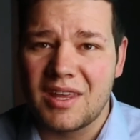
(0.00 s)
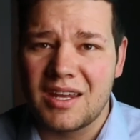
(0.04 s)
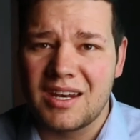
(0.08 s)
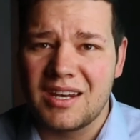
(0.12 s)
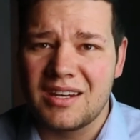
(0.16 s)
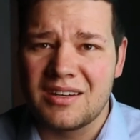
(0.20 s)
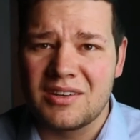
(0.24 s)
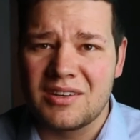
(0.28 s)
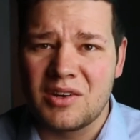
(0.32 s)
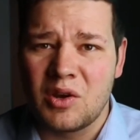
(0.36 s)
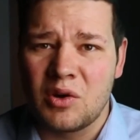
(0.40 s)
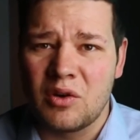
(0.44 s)
They
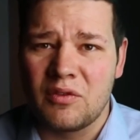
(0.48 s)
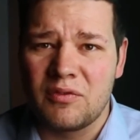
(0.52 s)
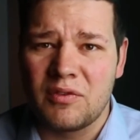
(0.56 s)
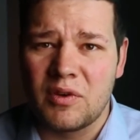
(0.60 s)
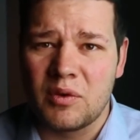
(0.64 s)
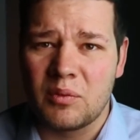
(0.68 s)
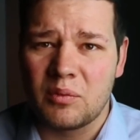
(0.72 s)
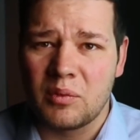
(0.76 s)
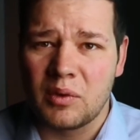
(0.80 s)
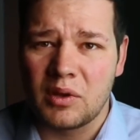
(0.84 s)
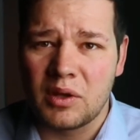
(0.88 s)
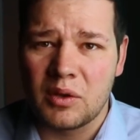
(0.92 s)
didn't know if
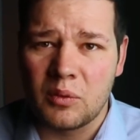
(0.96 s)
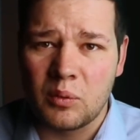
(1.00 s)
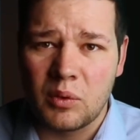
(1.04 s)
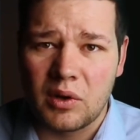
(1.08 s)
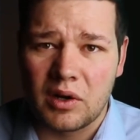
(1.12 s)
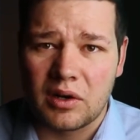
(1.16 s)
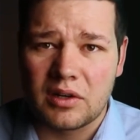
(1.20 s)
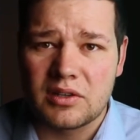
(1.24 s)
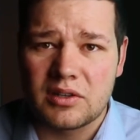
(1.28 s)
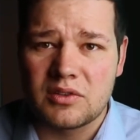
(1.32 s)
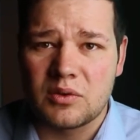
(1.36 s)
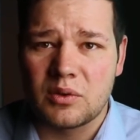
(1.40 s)
it really
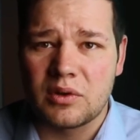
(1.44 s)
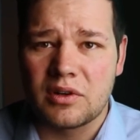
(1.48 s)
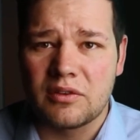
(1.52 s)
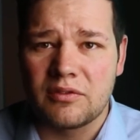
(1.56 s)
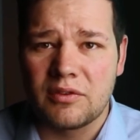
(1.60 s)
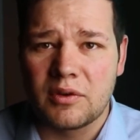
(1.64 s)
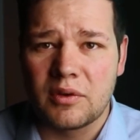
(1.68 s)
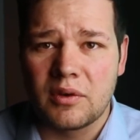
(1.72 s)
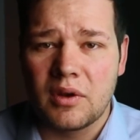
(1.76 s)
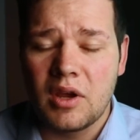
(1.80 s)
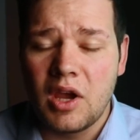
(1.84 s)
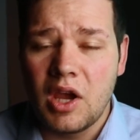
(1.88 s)
worked or
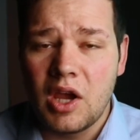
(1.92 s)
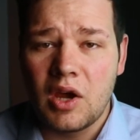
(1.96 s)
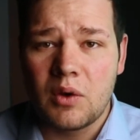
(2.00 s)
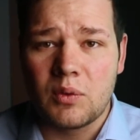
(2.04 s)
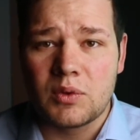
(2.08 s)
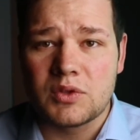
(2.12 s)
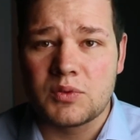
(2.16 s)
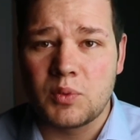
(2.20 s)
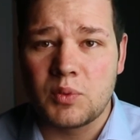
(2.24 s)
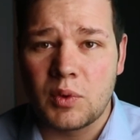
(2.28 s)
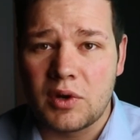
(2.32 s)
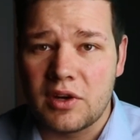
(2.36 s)
if it
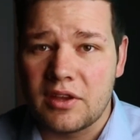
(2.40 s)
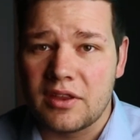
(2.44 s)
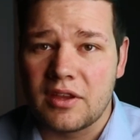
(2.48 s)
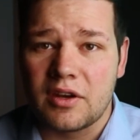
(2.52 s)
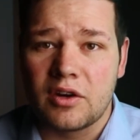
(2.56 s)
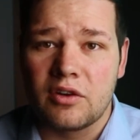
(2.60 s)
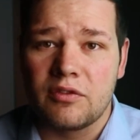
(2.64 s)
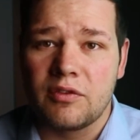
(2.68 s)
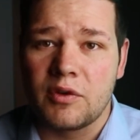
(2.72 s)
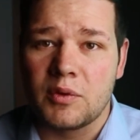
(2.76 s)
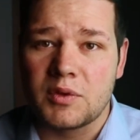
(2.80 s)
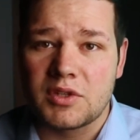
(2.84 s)
was worth
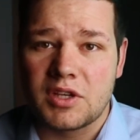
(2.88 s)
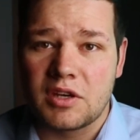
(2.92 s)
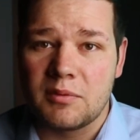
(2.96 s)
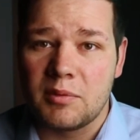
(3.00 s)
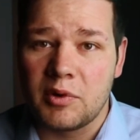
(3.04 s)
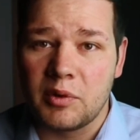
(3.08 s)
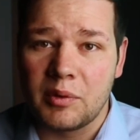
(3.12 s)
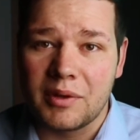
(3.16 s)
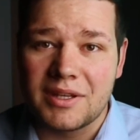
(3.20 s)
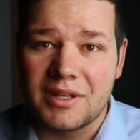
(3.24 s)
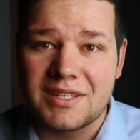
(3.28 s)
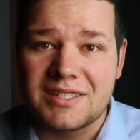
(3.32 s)
it or if it was going
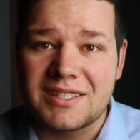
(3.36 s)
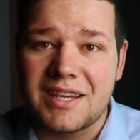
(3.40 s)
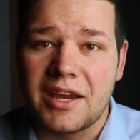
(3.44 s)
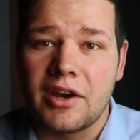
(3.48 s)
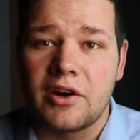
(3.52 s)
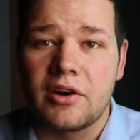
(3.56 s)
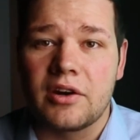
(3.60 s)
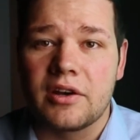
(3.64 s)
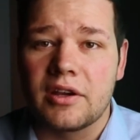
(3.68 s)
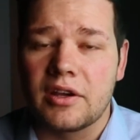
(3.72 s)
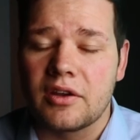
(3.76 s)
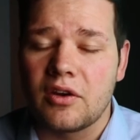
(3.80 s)
to be really
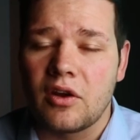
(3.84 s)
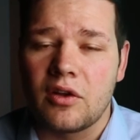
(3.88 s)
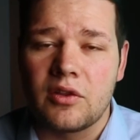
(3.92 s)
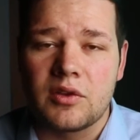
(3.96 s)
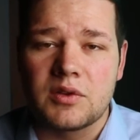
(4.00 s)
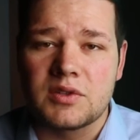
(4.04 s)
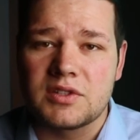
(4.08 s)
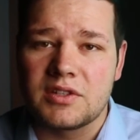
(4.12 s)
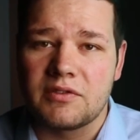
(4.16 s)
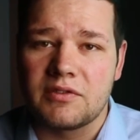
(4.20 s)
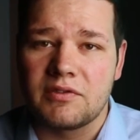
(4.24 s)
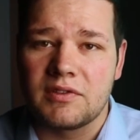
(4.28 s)
scary and all
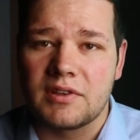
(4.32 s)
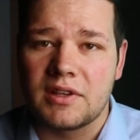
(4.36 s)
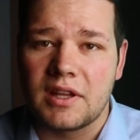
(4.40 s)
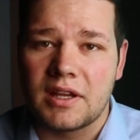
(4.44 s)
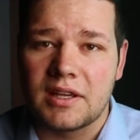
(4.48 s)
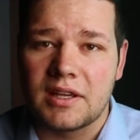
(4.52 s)
those different